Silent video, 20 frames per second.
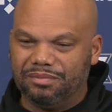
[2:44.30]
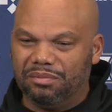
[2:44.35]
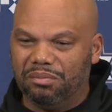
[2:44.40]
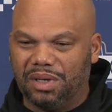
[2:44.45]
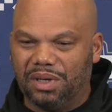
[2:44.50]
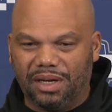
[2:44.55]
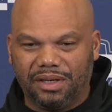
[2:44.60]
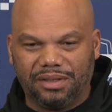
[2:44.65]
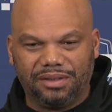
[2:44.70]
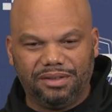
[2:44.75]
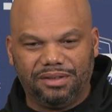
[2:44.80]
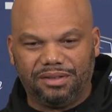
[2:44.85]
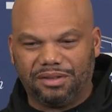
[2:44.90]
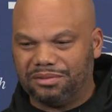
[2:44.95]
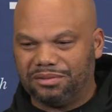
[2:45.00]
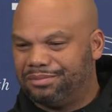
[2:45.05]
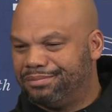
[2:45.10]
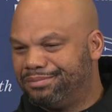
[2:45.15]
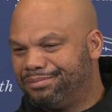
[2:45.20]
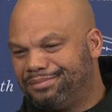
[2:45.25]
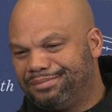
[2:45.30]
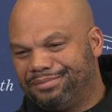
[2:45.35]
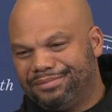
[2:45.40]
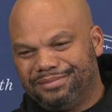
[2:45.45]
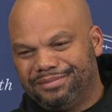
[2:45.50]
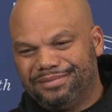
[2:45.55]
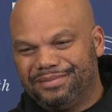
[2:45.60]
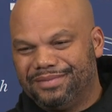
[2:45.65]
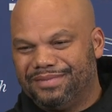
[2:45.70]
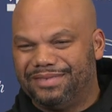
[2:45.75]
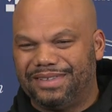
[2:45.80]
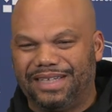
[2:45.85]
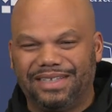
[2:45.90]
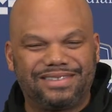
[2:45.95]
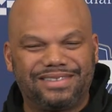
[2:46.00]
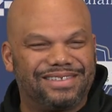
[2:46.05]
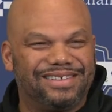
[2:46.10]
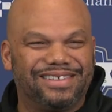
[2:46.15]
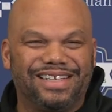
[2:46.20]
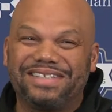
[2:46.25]
But, you know,
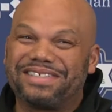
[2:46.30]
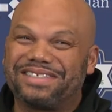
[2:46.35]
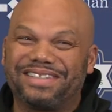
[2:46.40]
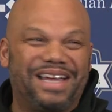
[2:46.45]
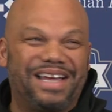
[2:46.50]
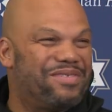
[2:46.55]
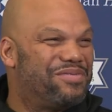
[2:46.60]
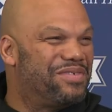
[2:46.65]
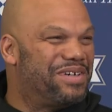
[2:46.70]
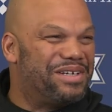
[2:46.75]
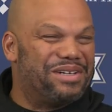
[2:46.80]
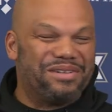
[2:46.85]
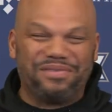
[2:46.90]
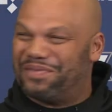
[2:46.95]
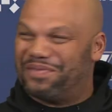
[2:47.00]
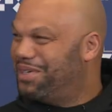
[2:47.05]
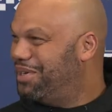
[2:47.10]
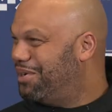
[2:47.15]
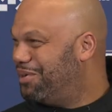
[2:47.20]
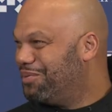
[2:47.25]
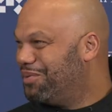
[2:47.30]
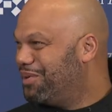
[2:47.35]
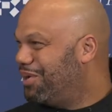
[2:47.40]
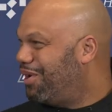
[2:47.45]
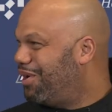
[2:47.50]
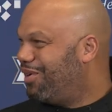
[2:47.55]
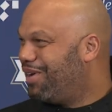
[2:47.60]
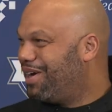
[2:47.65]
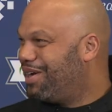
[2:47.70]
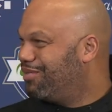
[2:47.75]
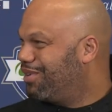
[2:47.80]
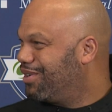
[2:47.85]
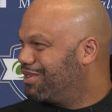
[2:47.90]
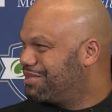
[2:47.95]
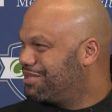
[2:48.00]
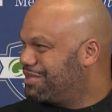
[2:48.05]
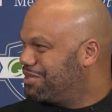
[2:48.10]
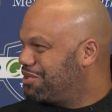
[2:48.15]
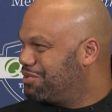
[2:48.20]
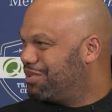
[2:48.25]
that's life in the NFL. We all have our
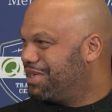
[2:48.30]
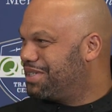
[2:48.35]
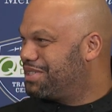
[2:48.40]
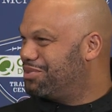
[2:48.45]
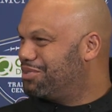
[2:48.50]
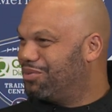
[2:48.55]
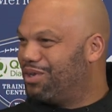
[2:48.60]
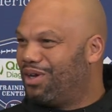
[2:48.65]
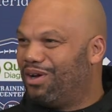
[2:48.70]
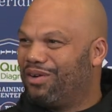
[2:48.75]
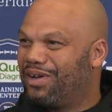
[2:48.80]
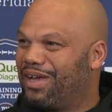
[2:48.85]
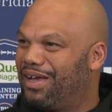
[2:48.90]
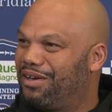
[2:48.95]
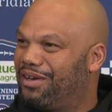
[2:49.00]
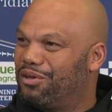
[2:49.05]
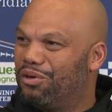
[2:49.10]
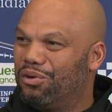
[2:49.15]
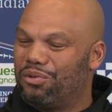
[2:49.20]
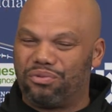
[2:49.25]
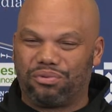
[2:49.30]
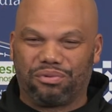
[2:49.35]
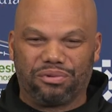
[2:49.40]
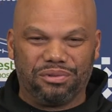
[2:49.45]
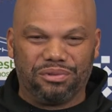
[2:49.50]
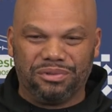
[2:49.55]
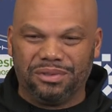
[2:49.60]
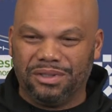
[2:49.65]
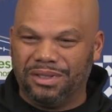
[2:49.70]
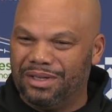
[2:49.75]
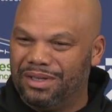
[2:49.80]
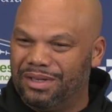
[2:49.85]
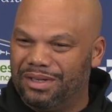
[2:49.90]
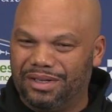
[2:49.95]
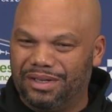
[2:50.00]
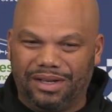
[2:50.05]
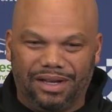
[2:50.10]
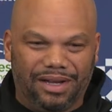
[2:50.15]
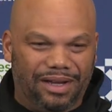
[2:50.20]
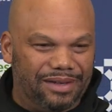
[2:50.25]
situations we all got to go through.
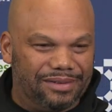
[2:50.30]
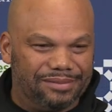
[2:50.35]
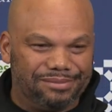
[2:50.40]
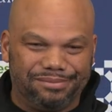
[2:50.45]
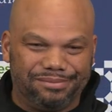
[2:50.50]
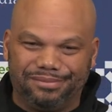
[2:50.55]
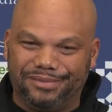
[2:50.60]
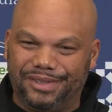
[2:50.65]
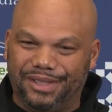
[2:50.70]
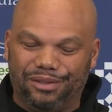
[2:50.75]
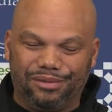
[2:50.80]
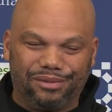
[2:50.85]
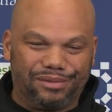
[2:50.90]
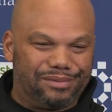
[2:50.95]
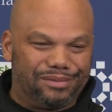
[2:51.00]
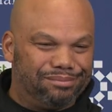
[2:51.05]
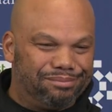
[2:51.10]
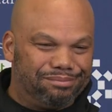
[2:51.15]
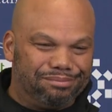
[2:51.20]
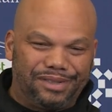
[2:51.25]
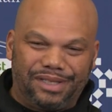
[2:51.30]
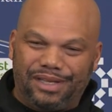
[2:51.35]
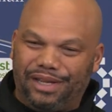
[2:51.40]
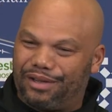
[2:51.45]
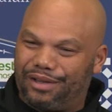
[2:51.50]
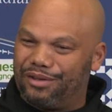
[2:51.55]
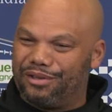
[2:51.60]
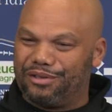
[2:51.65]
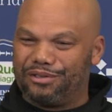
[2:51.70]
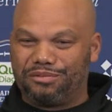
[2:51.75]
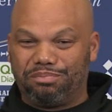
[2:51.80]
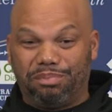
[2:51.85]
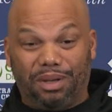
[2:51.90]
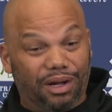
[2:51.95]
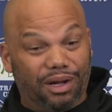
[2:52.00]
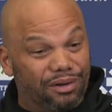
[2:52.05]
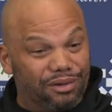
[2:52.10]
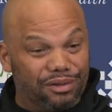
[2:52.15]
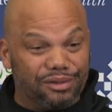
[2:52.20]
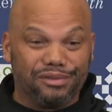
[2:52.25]
You know, kickers,
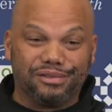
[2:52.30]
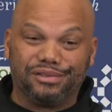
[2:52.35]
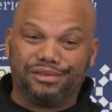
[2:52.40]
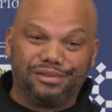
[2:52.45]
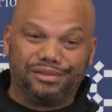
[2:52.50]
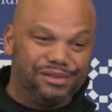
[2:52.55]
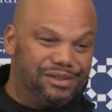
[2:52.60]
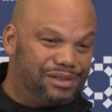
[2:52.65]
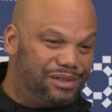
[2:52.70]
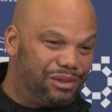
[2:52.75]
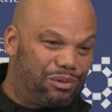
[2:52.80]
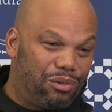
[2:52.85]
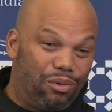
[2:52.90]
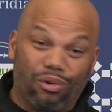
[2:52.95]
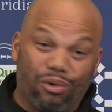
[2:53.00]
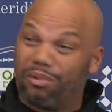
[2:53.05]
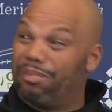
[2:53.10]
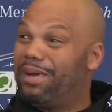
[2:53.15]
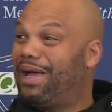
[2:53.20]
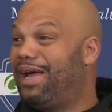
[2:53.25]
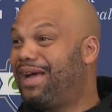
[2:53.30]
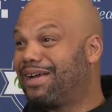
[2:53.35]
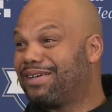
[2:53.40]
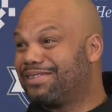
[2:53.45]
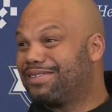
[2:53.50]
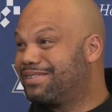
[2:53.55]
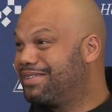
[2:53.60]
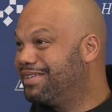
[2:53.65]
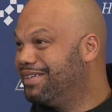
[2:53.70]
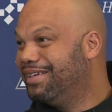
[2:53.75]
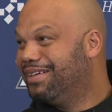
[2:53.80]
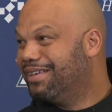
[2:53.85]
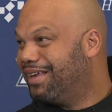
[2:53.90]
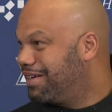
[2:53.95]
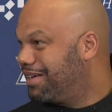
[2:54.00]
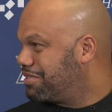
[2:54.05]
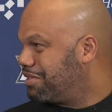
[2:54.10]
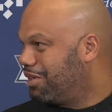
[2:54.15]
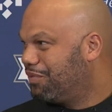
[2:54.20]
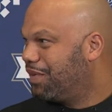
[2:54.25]
punters, quarterbacks,
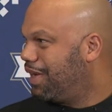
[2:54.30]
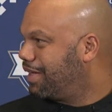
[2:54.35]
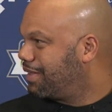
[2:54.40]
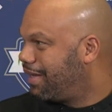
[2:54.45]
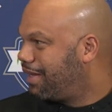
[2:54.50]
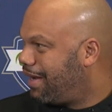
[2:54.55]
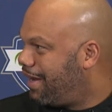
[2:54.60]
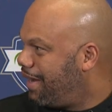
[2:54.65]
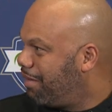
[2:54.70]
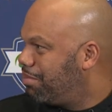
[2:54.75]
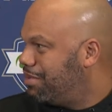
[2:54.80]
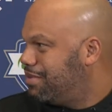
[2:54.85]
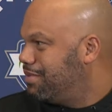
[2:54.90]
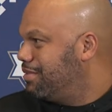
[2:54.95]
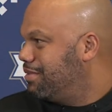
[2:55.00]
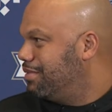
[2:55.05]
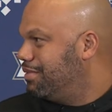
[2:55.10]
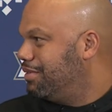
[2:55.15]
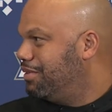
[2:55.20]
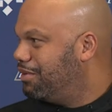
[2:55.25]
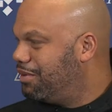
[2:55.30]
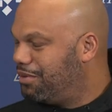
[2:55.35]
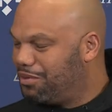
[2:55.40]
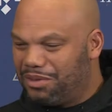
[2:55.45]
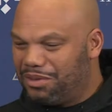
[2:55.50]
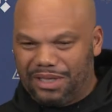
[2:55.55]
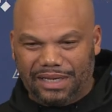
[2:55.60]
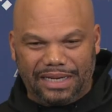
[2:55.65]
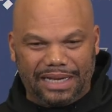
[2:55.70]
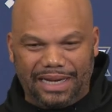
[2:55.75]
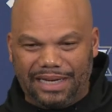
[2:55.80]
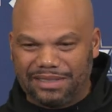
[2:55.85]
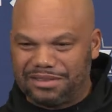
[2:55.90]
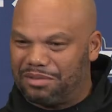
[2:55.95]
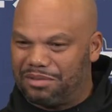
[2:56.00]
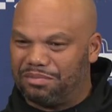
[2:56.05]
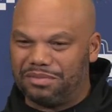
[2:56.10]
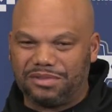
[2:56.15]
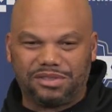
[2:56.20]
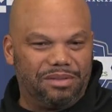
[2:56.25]
like stuff like that happens. You know, you guys,
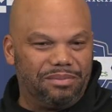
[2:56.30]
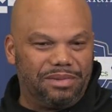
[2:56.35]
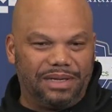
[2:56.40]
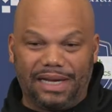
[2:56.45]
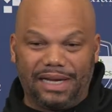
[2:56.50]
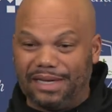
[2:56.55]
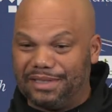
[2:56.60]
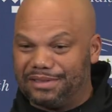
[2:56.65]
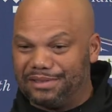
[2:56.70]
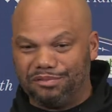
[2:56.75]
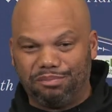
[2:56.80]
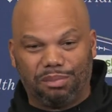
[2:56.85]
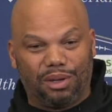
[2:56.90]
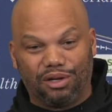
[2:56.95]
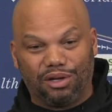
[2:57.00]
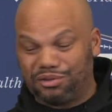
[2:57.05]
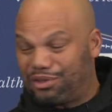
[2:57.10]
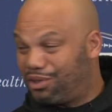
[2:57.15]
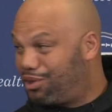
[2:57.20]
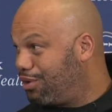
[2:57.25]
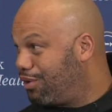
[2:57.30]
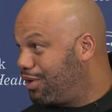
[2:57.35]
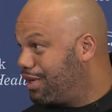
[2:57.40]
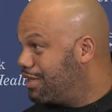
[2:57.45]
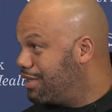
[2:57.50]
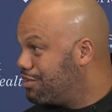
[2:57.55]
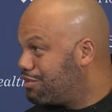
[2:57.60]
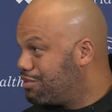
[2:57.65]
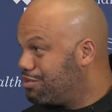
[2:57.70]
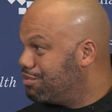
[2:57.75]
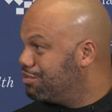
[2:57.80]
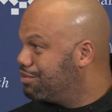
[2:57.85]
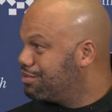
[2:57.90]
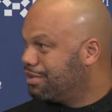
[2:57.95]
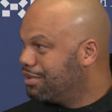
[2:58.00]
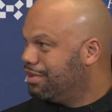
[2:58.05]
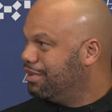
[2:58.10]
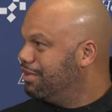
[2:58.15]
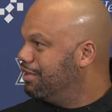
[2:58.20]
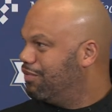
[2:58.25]
some guys, it's ball security issues,
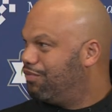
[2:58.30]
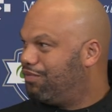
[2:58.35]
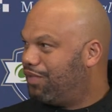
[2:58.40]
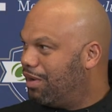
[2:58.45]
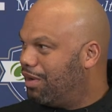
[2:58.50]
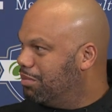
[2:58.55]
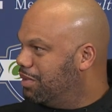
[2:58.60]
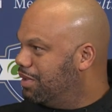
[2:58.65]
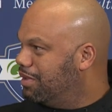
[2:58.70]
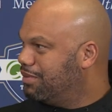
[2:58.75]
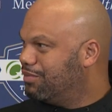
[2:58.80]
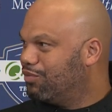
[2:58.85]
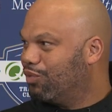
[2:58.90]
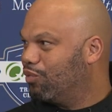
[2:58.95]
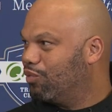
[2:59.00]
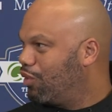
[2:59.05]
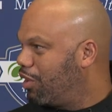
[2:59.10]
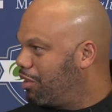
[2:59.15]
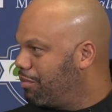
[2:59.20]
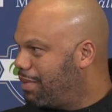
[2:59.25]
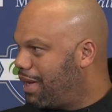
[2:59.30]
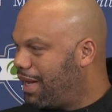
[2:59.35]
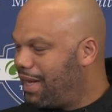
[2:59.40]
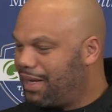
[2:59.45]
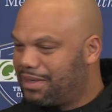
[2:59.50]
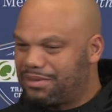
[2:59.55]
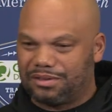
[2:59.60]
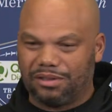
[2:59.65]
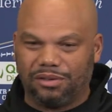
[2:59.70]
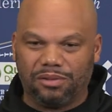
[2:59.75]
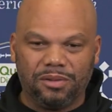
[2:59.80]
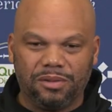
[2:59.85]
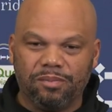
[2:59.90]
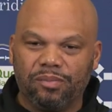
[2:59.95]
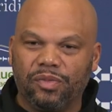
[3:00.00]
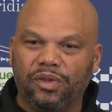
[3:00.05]
fumbling, running backs. So